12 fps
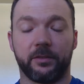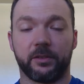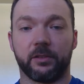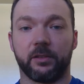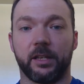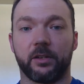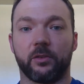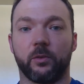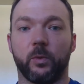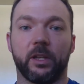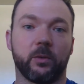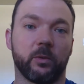until later in the
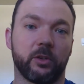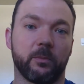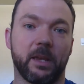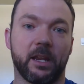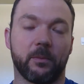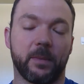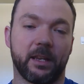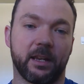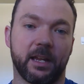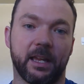week when you may or may not